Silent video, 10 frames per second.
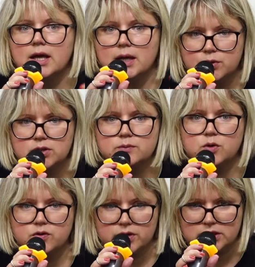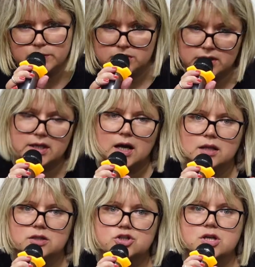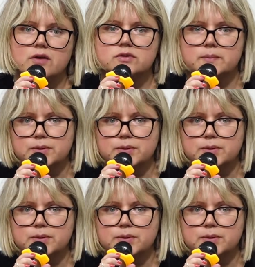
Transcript: they're not very numerous usually.